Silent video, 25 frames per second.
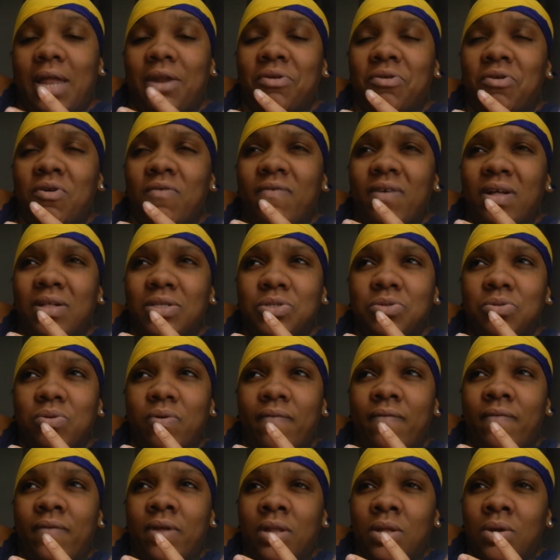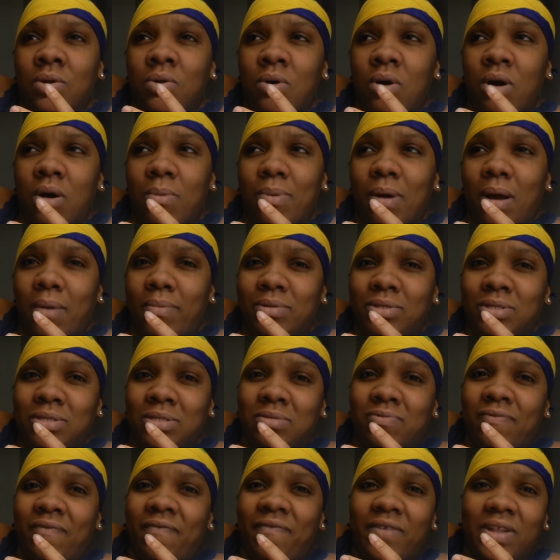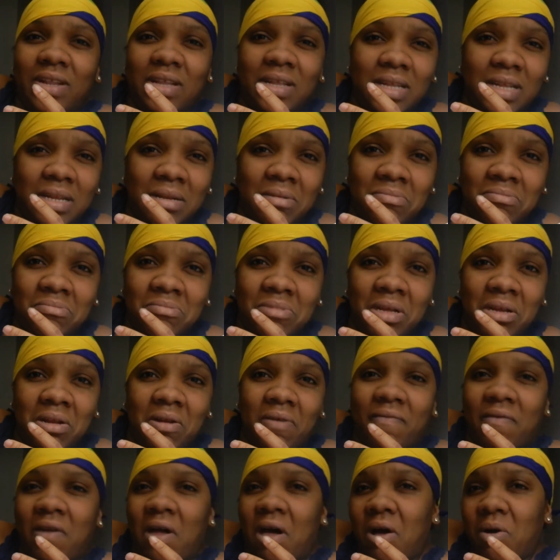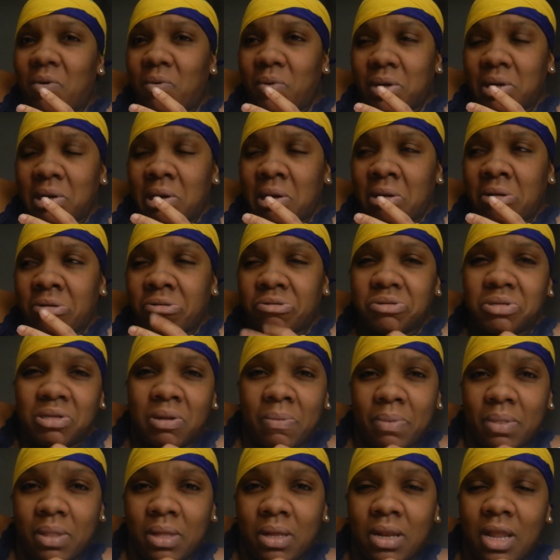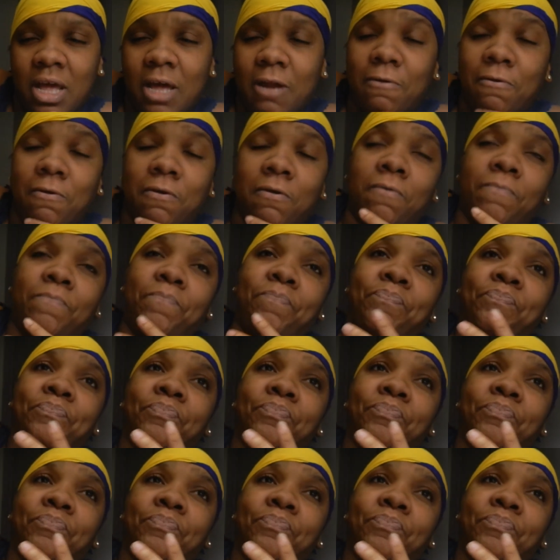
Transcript: I don't know if I'll do a video or I'll probably just fill it in in a vlog one day or something. I don't know.